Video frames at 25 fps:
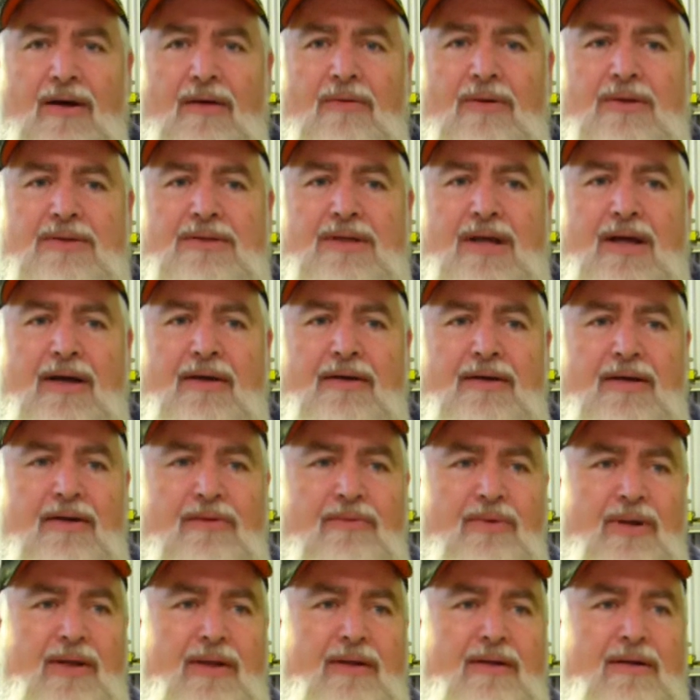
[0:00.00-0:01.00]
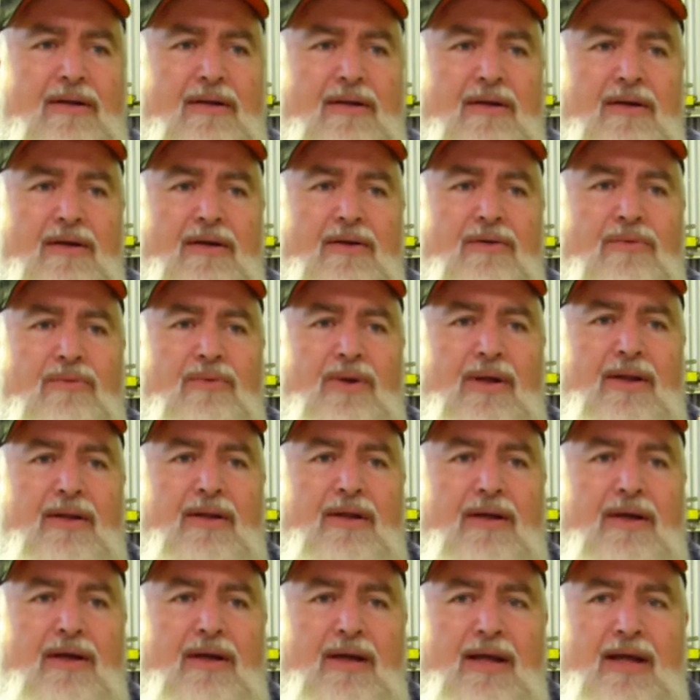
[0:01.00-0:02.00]
I was going to, where
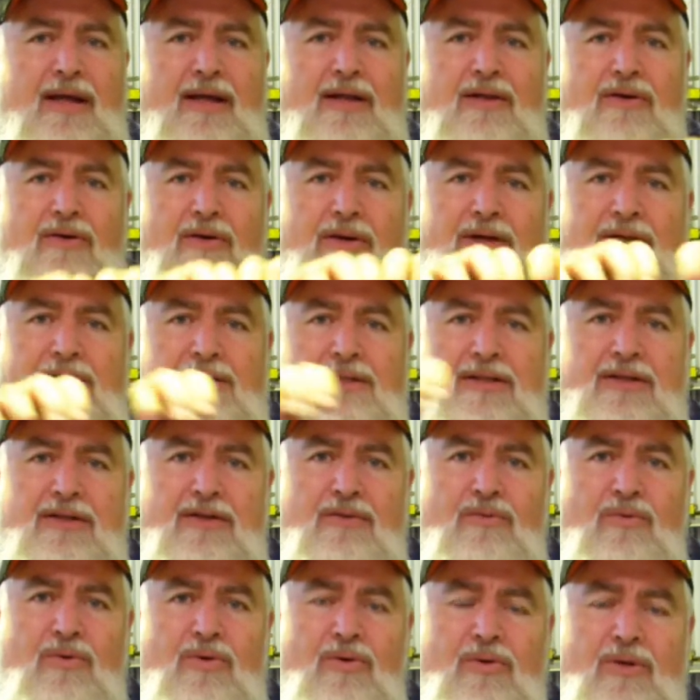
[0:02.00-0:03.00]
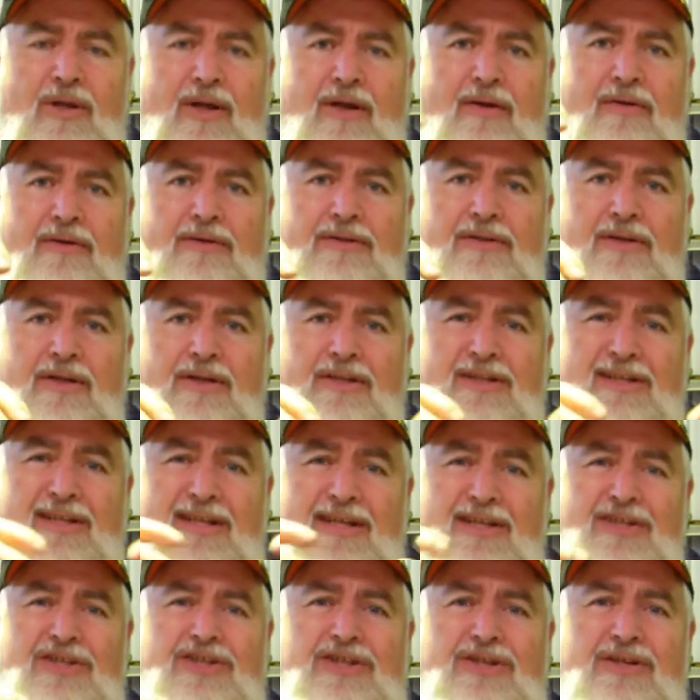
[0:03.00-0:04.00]
the air line is in the wall there, it's
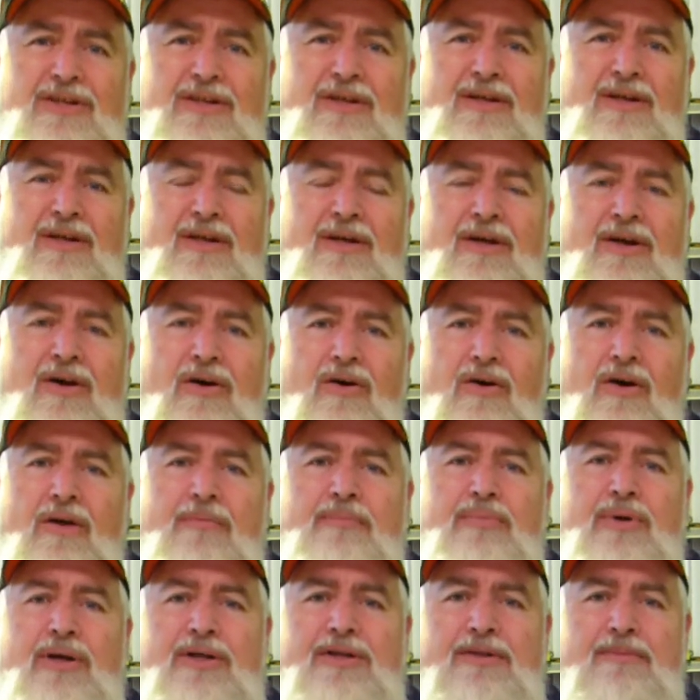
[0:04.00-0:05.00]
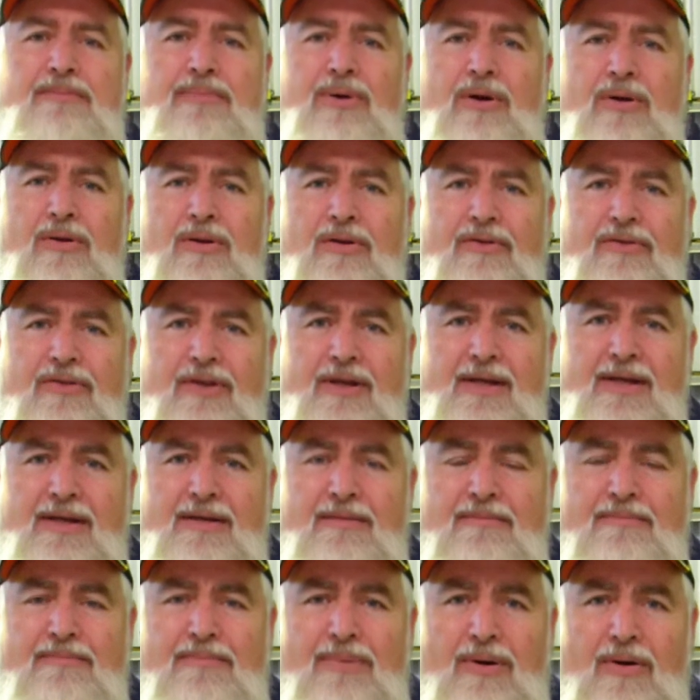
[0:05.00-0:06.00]
inch high pressure
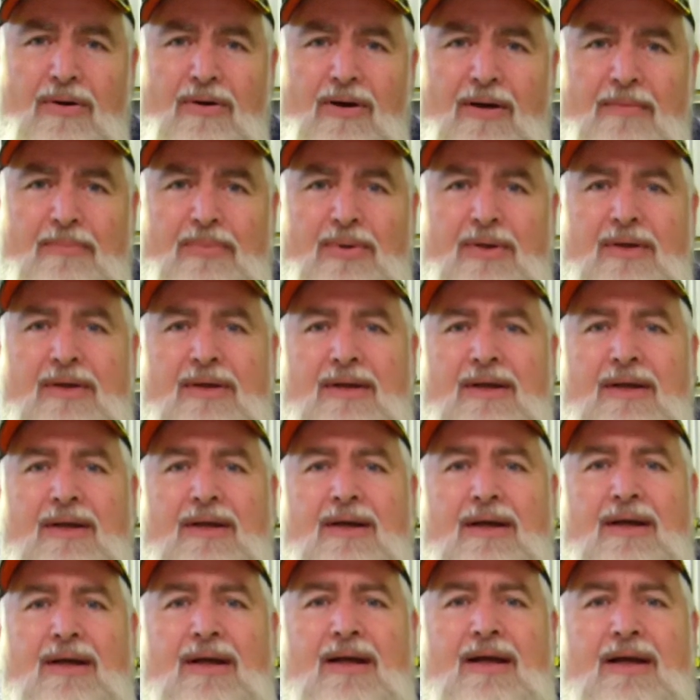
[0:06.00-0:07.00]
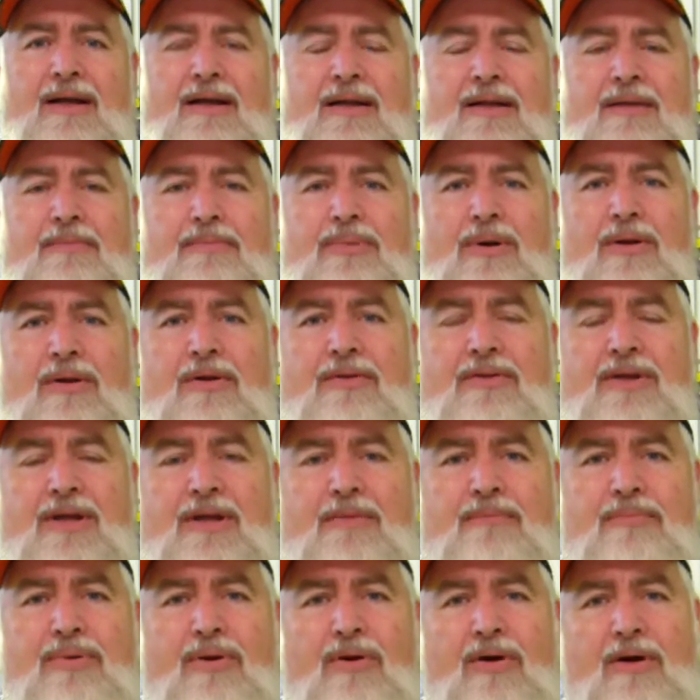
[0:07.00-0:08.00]
polythene pipe, and the
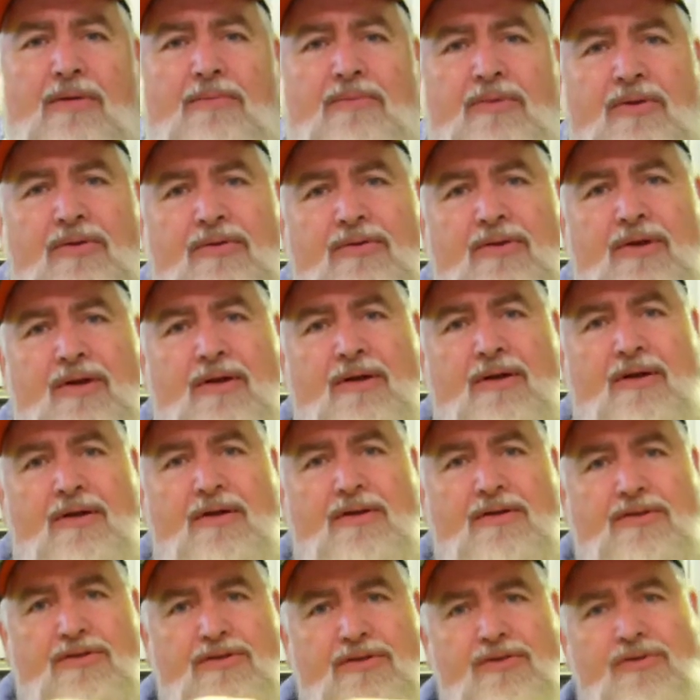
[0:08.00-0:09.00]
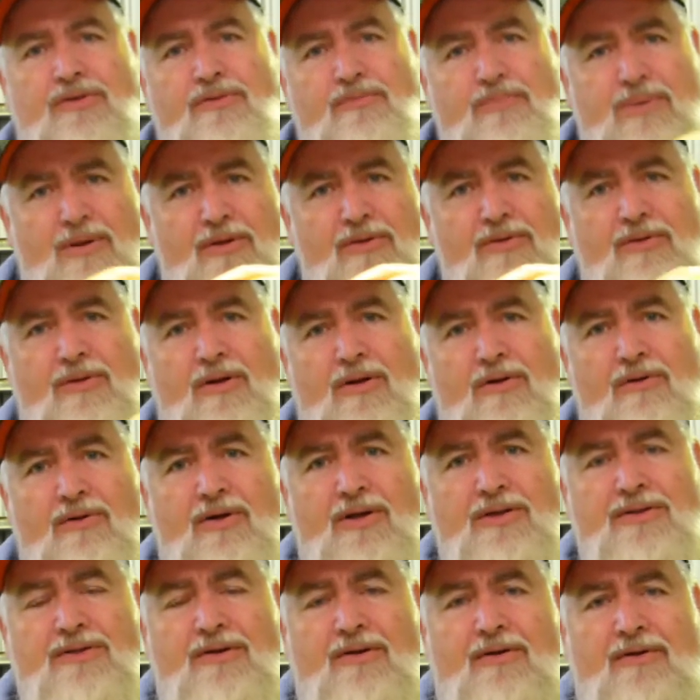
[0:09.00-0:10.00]
polythene pipe with the 2 blue
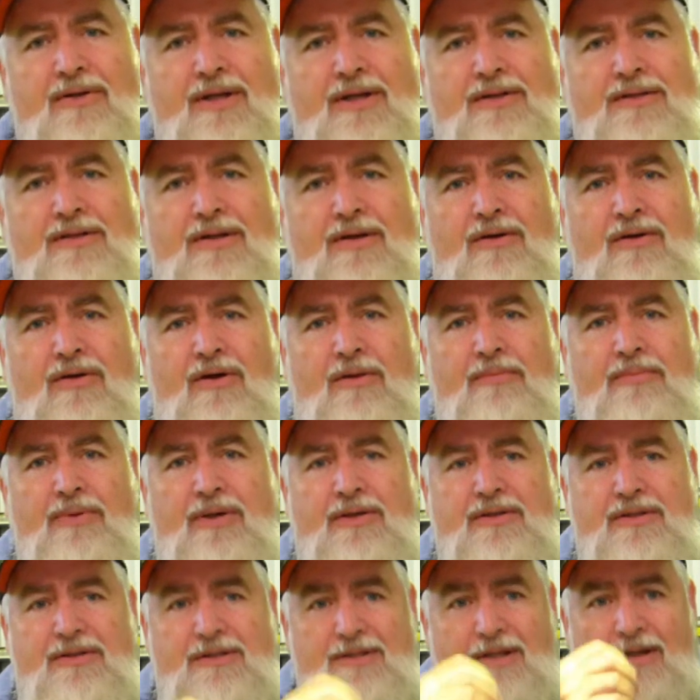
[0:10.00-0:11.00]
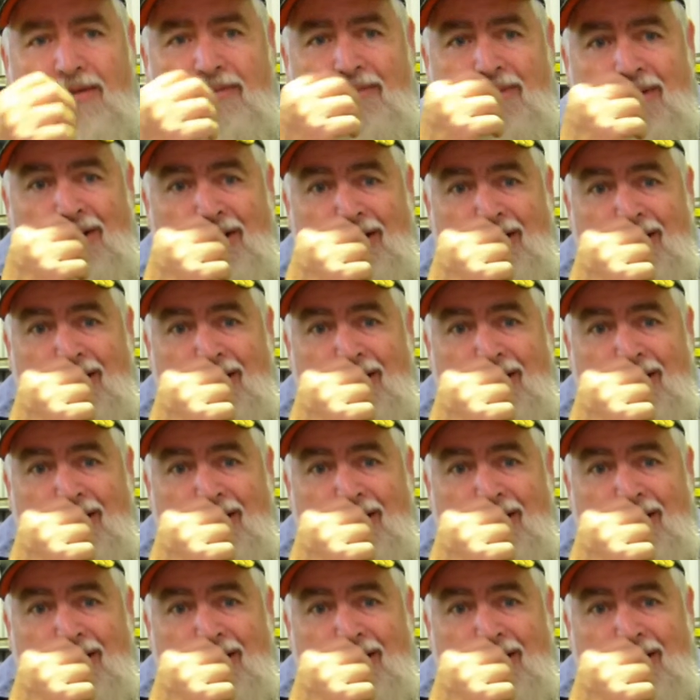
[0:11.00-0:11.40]
lines on it, that's the high pressure stuff.